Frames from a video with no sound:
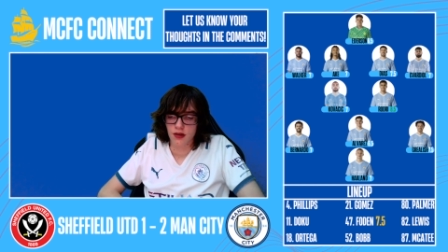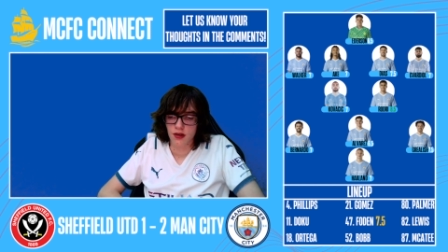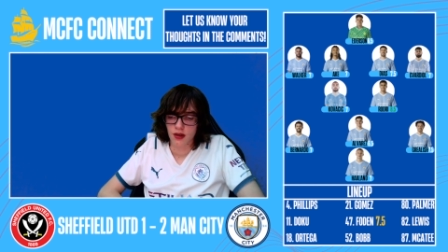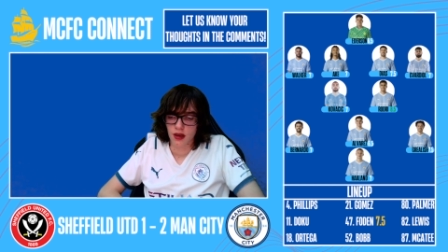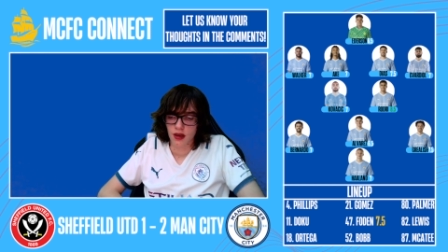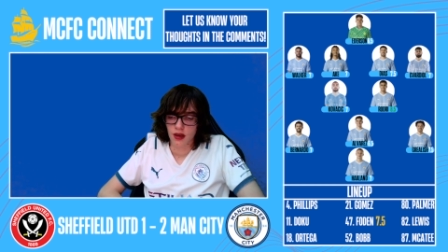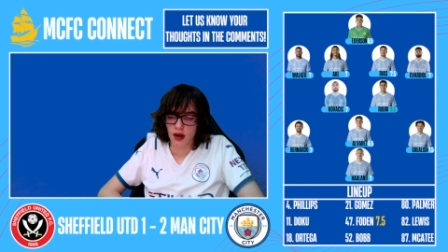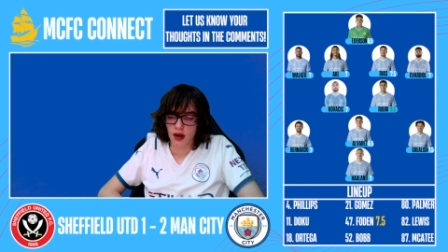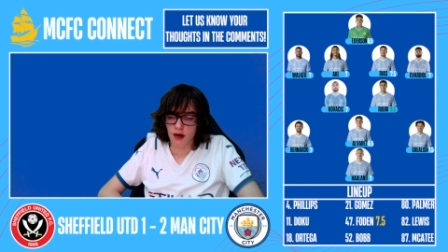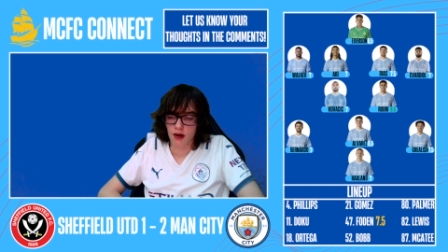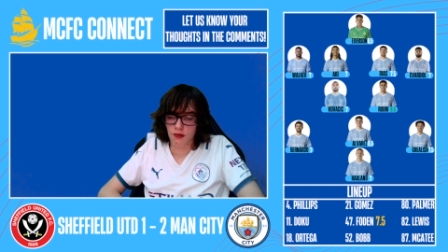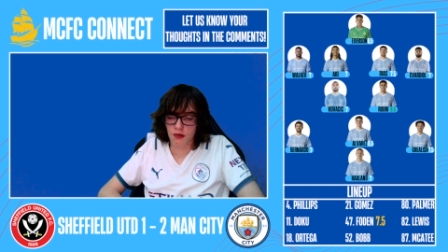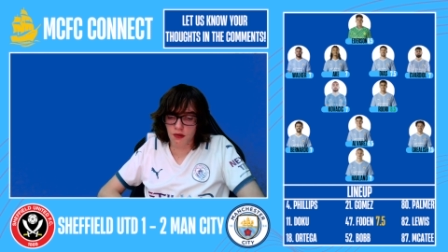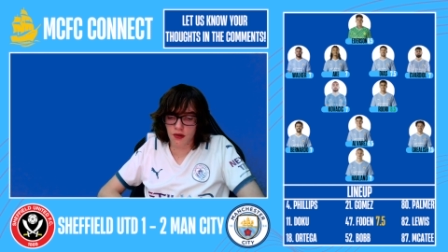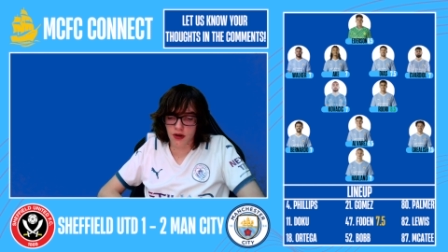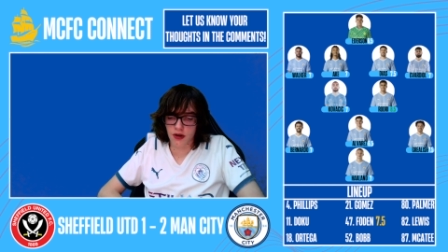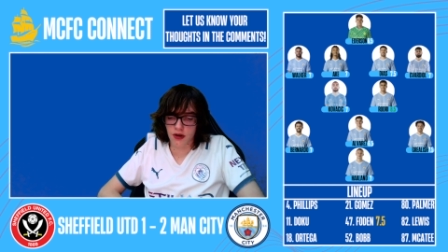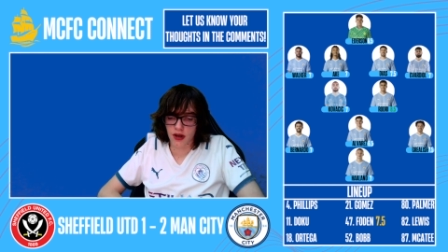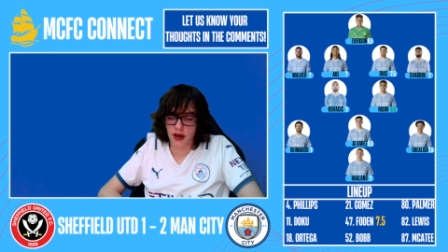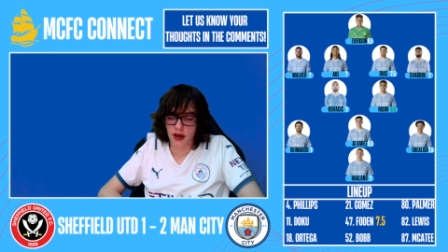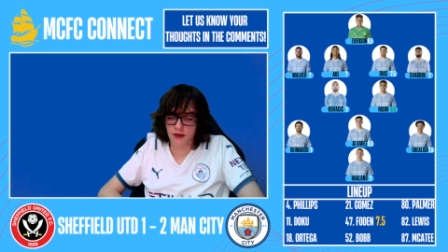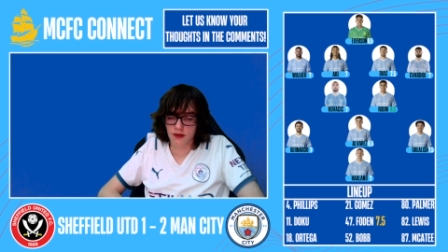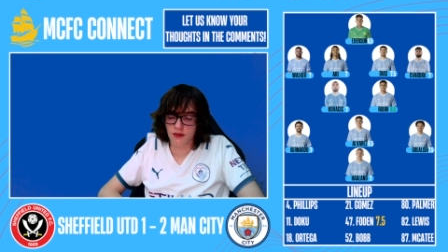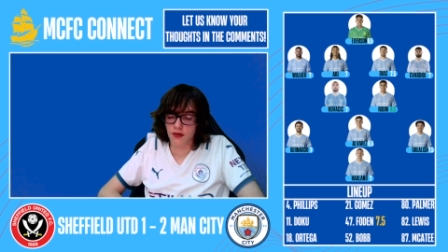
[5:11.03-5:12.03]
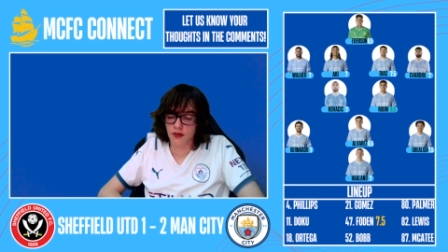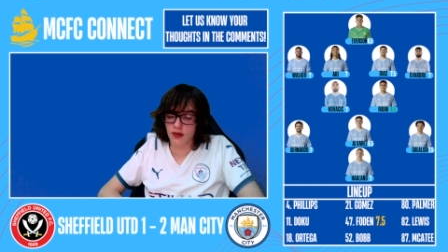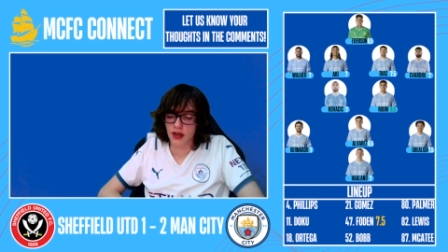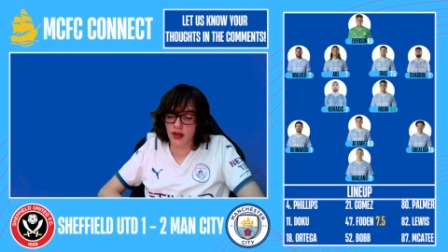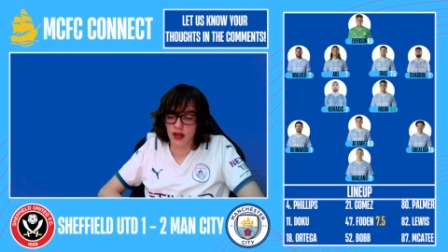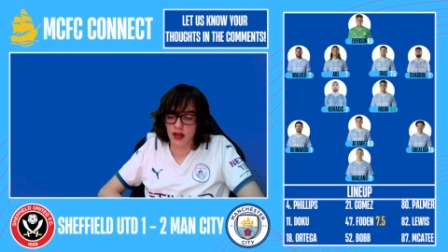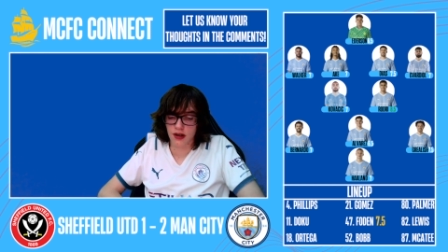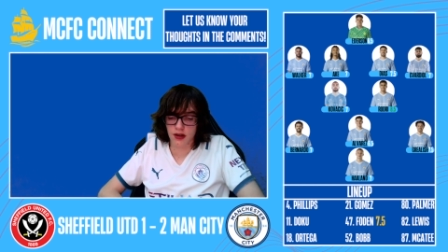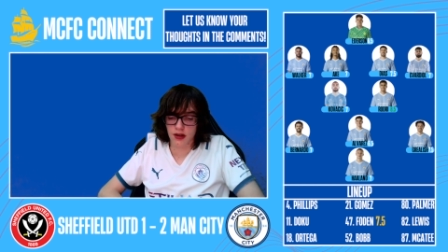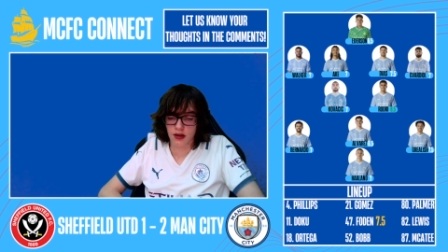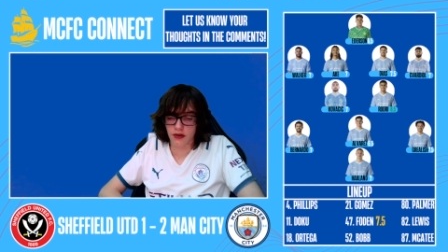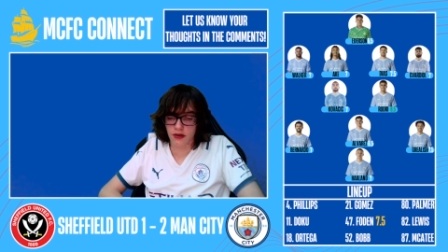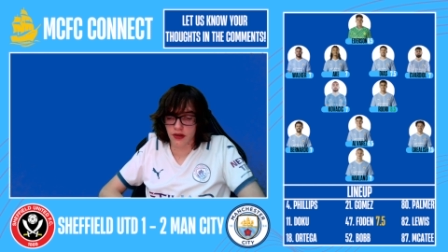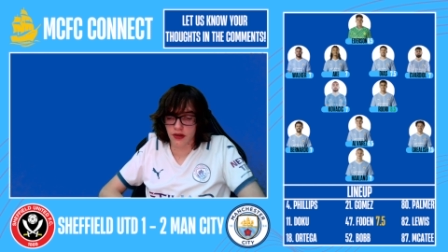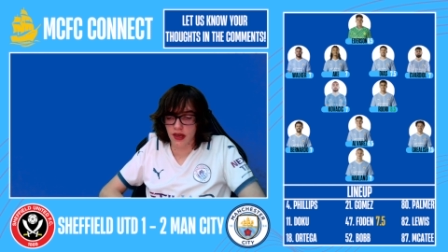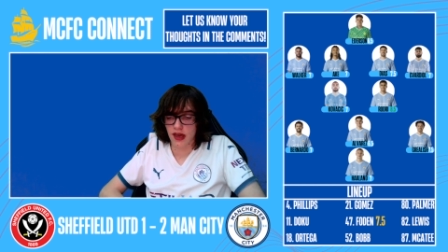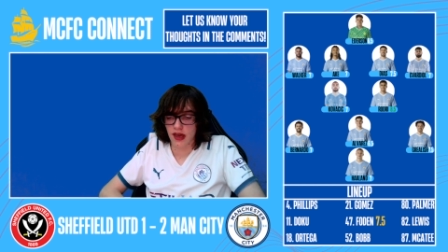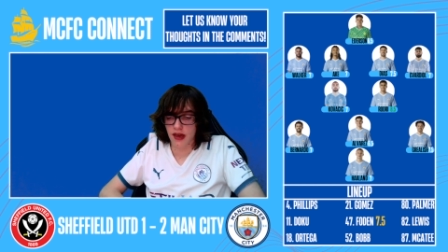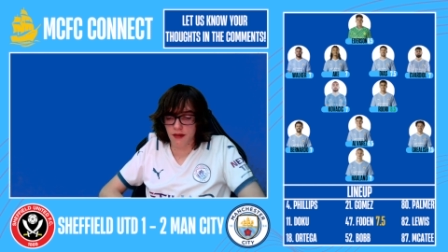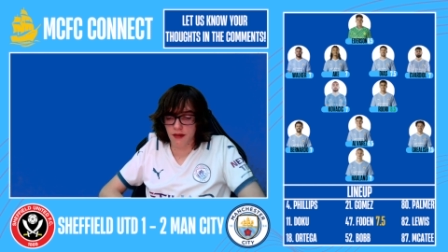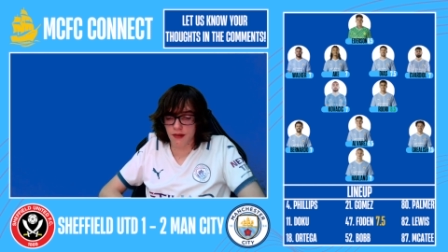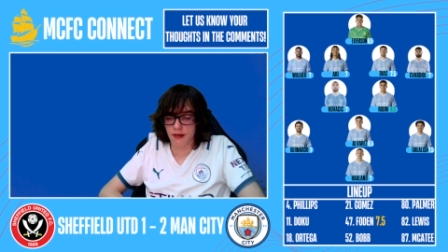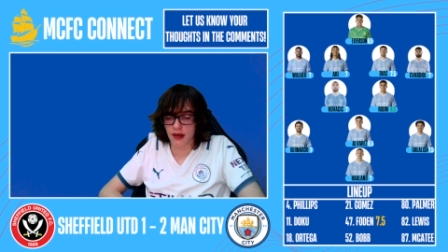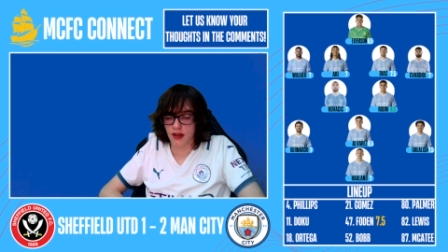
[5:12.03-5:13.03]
Kyle Walker, I thought he had a good game.